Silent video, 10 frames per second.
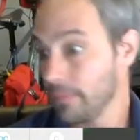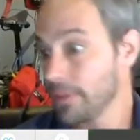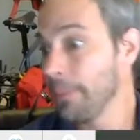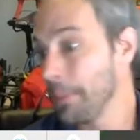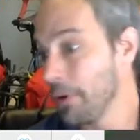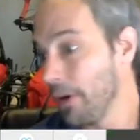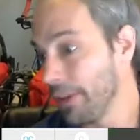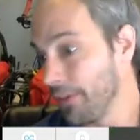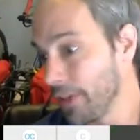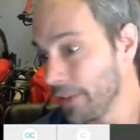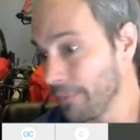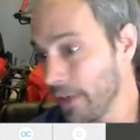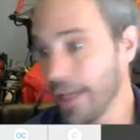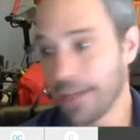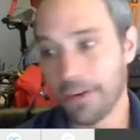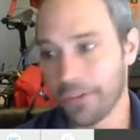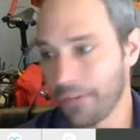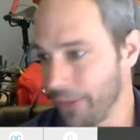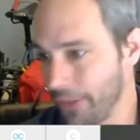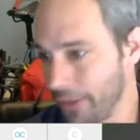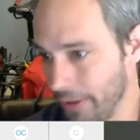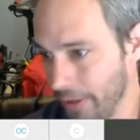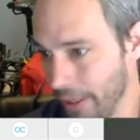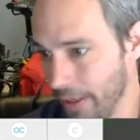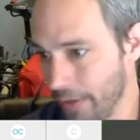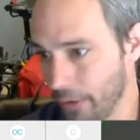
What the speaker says: Some people call that the first part. I call it the